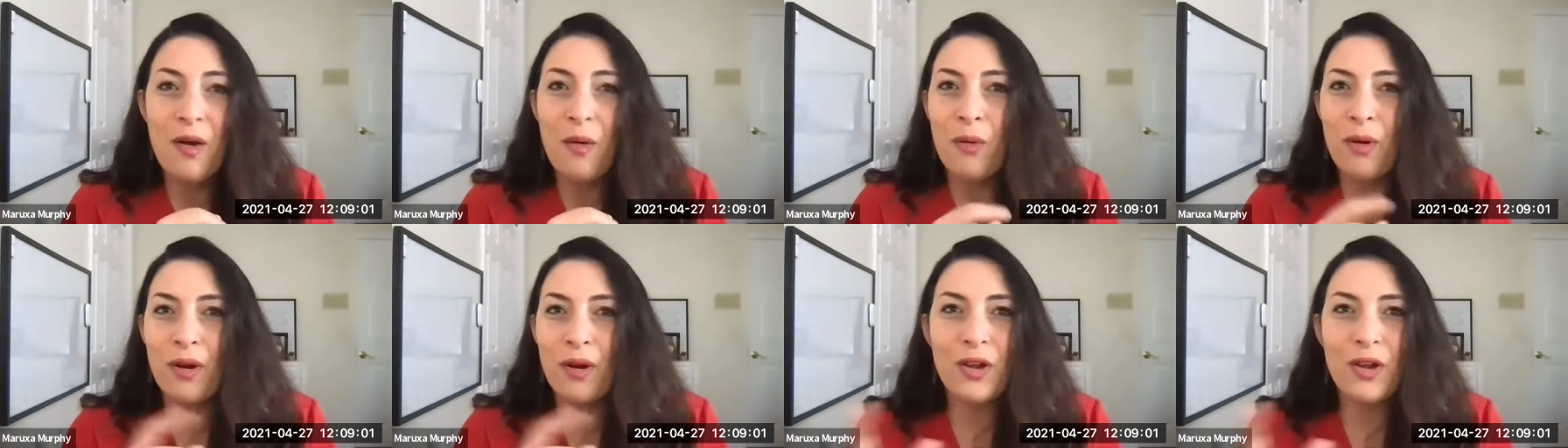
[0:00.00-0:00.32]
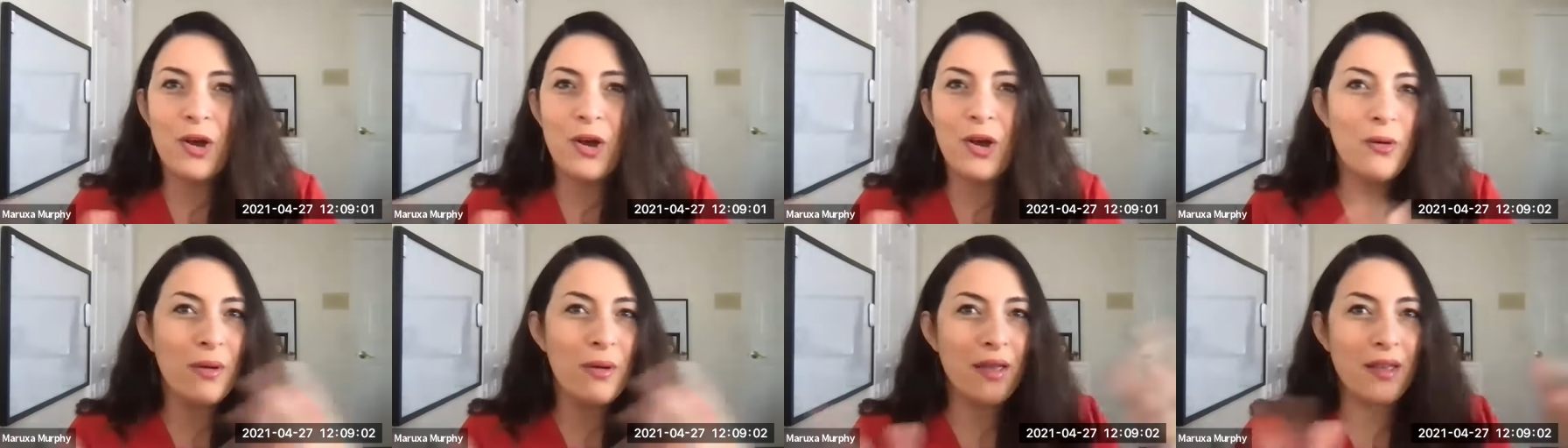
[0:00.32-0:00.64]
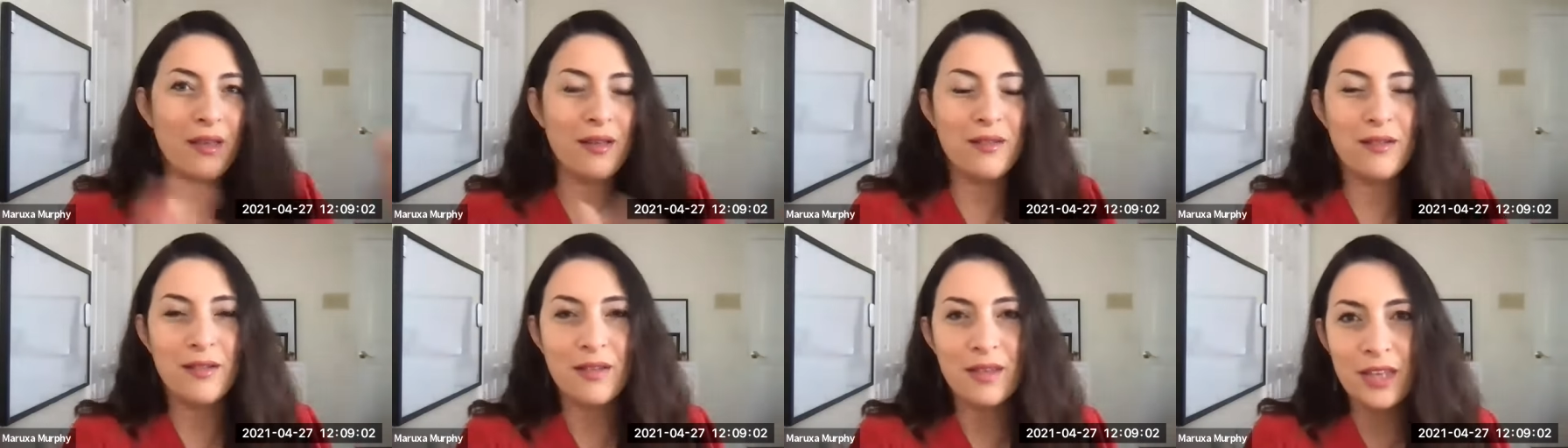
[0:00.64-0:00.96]
or
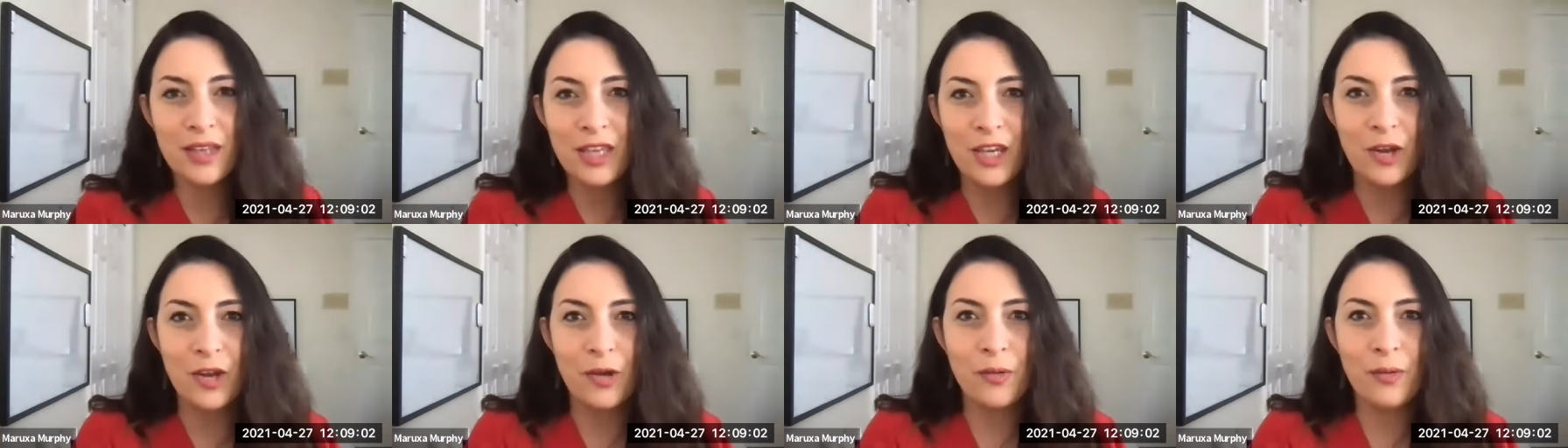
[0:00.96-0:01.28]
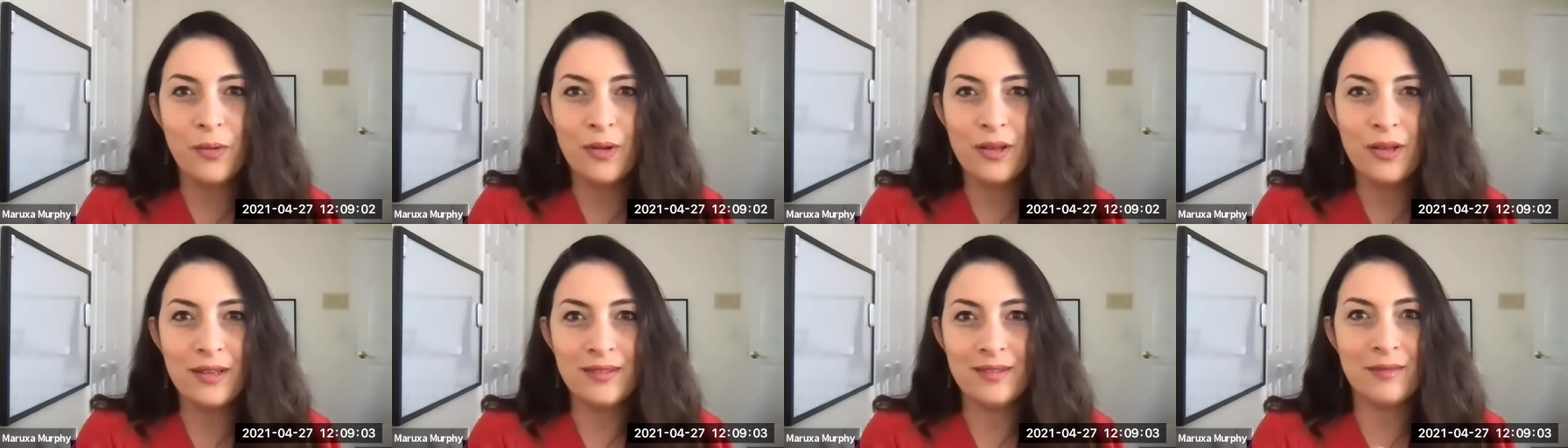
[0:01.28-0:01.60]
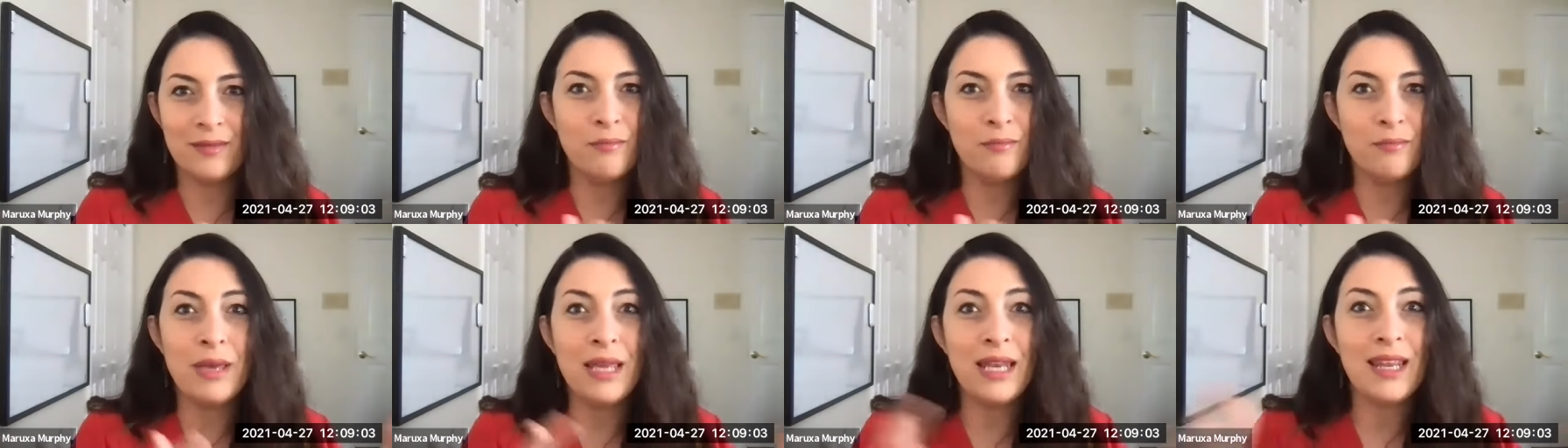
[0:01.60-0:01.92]
going, you know,
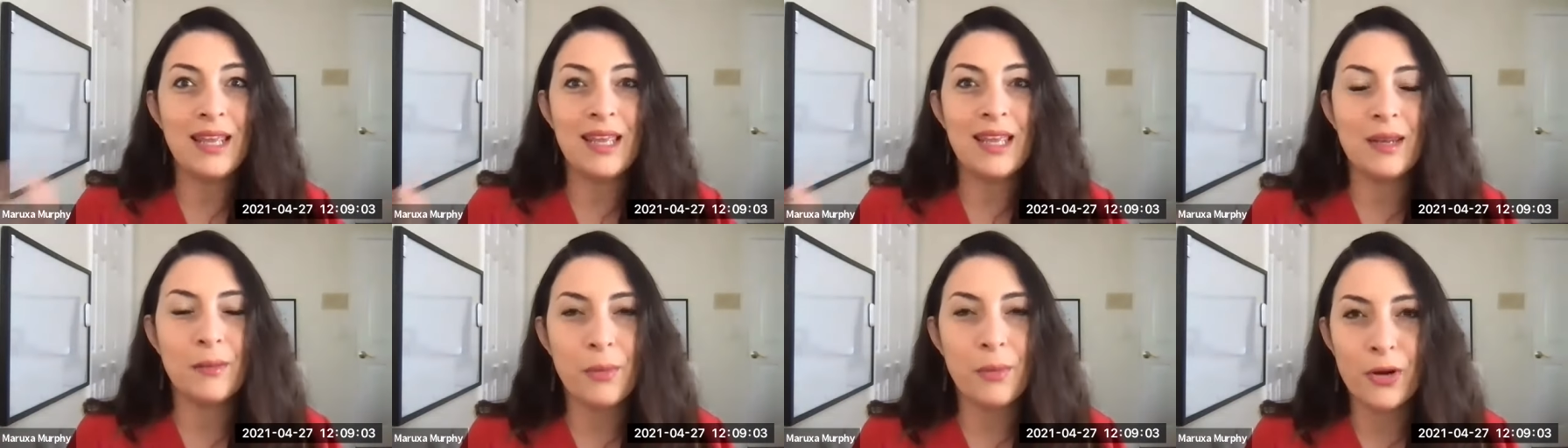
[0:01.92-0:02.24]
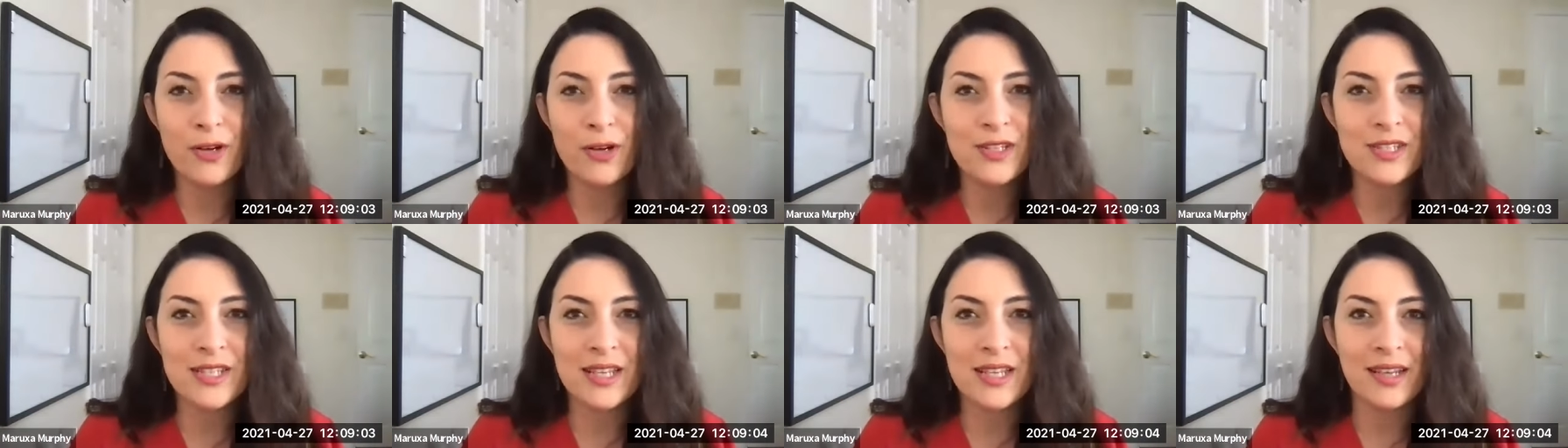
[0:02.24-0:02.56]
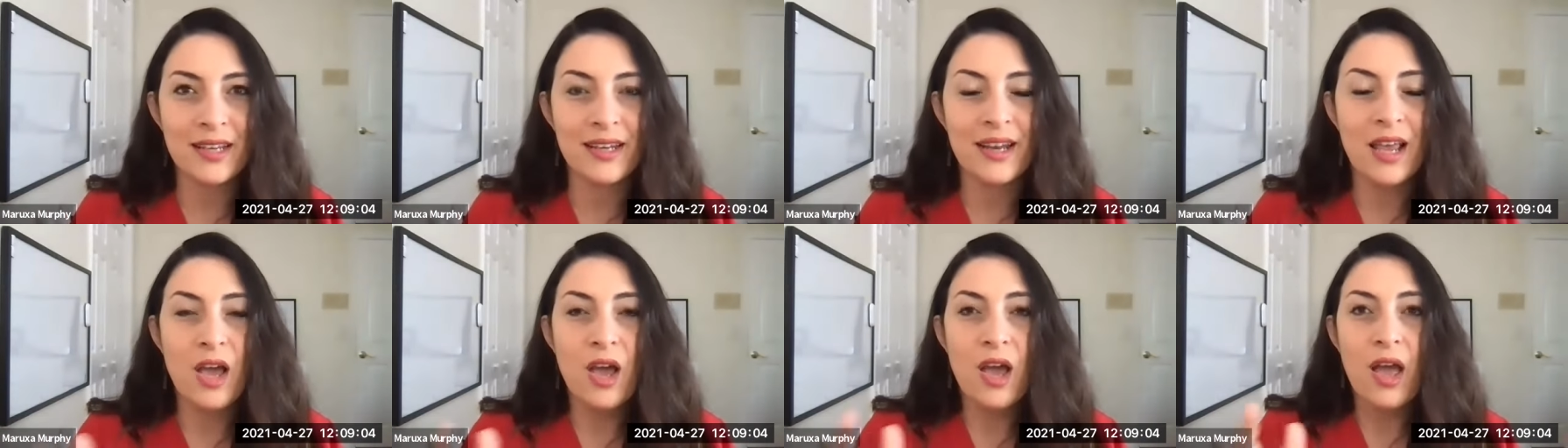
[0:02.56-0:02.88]
meeting in
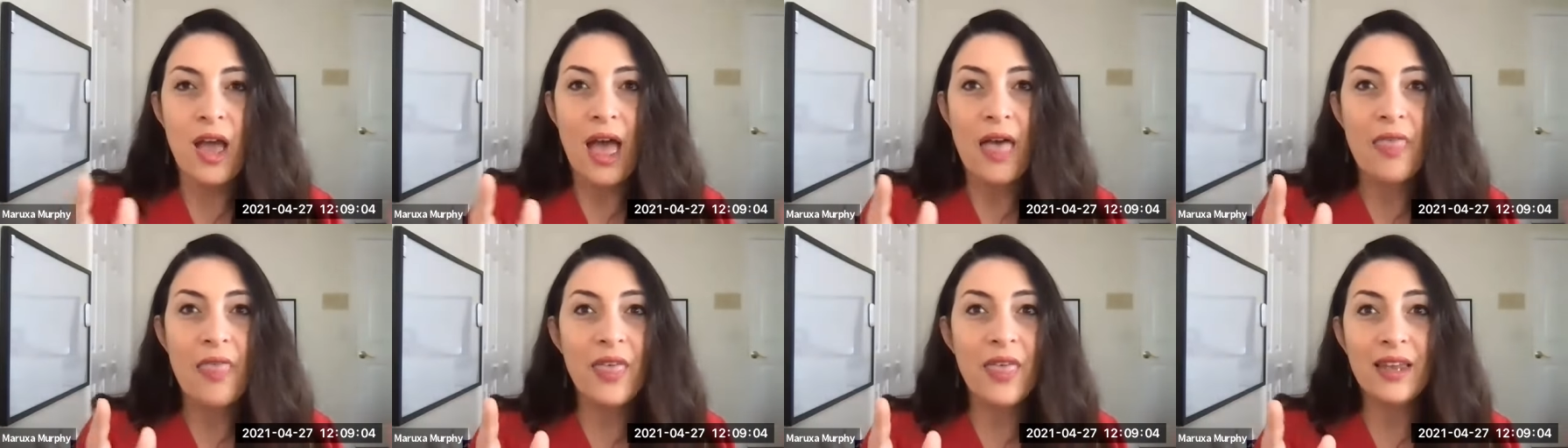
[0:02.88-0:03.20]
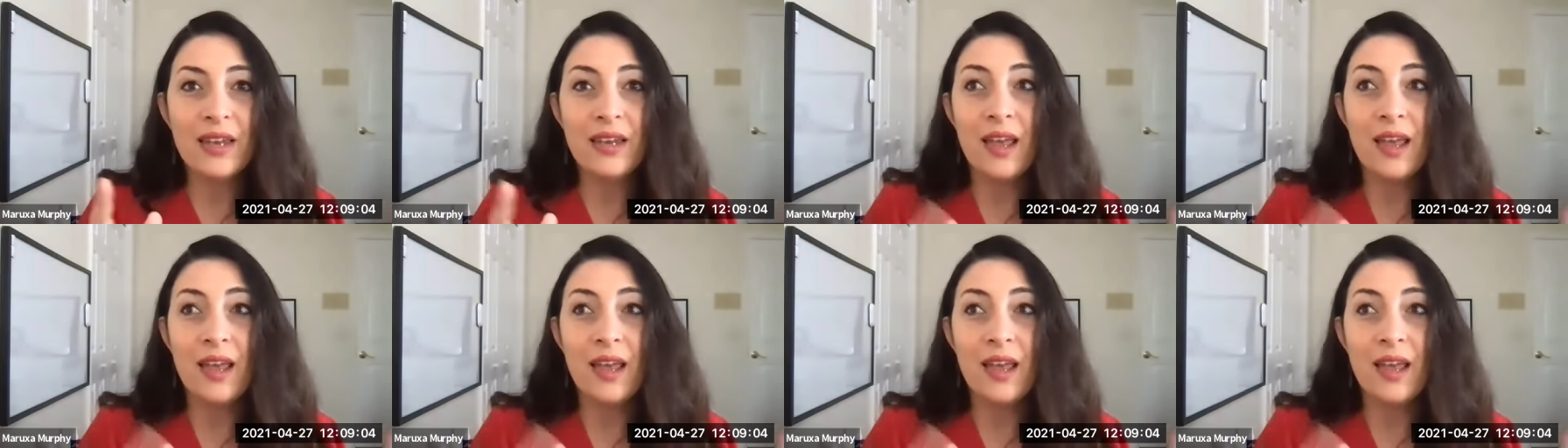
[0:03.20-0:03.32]
person. And